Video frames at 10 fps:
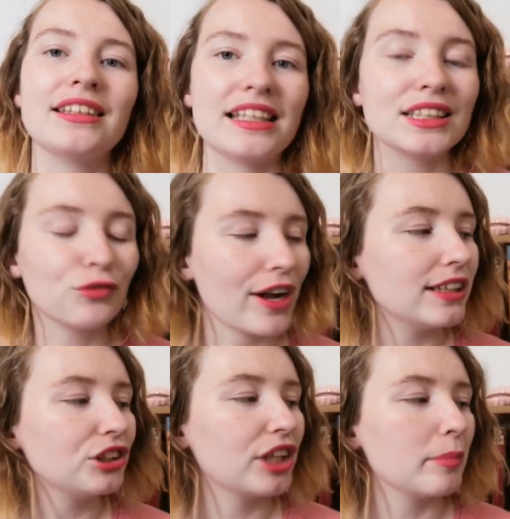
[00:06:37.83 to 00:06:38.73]
these
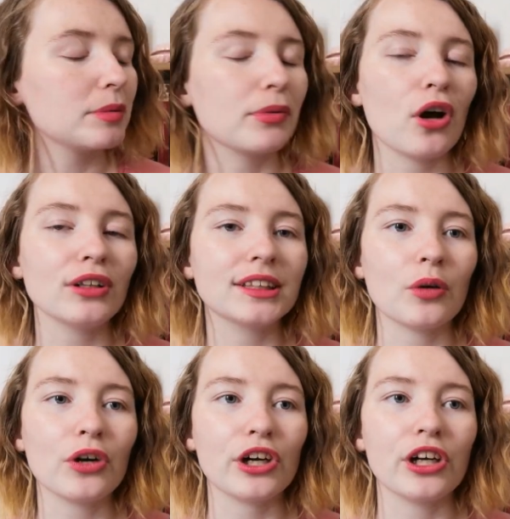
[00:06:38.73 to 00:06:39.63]
friendships, but
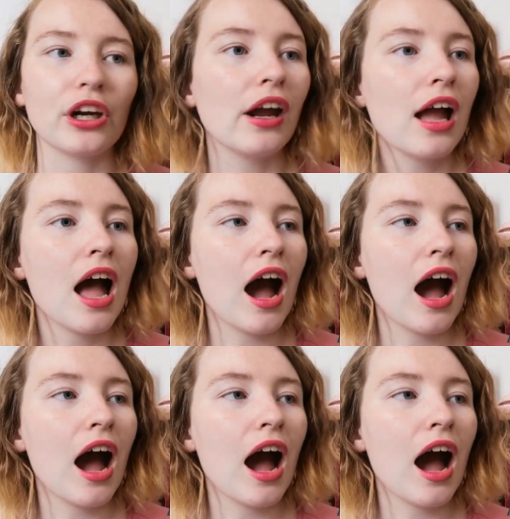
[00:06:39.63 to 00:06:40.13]
also her